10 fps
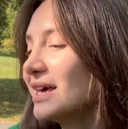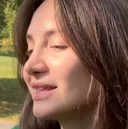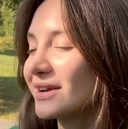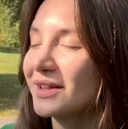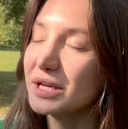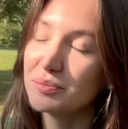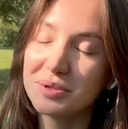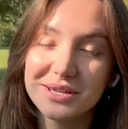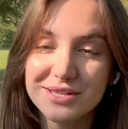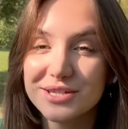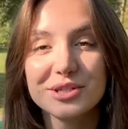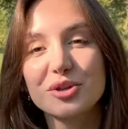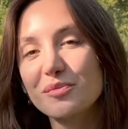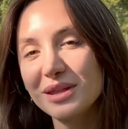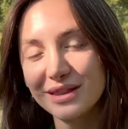they're like, please just
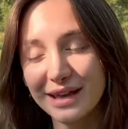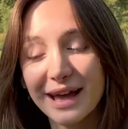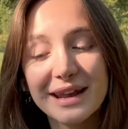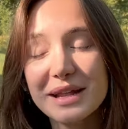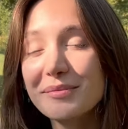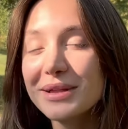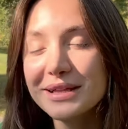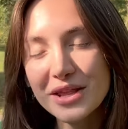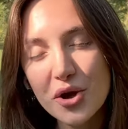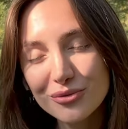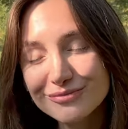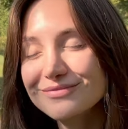shoot me in the head. And I'm like, no,